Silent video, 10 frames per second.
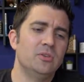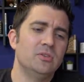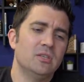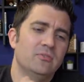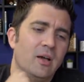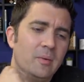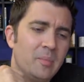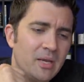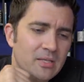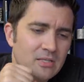using fountain
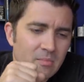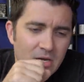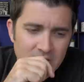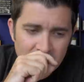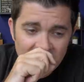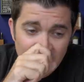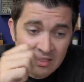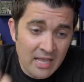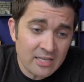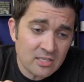pens to make sure that they
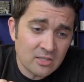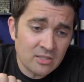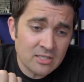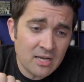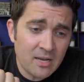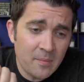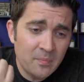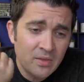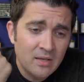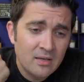last a long time,